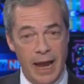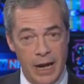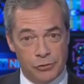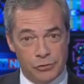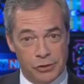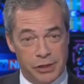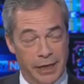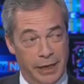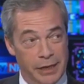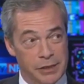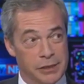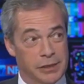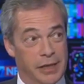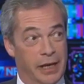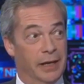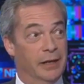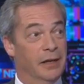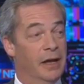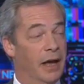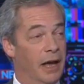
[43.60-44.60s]
Interesting, isn't
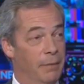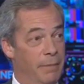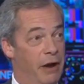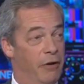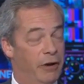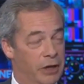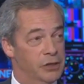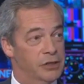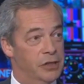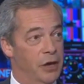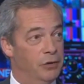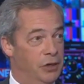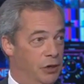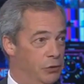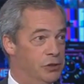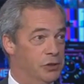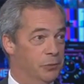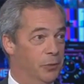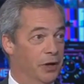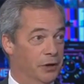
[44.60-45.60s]
it? Americans don't
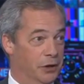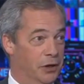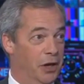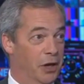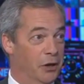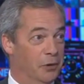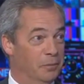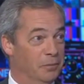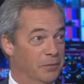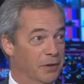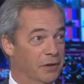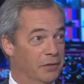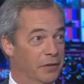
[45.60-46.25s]
use the word queue.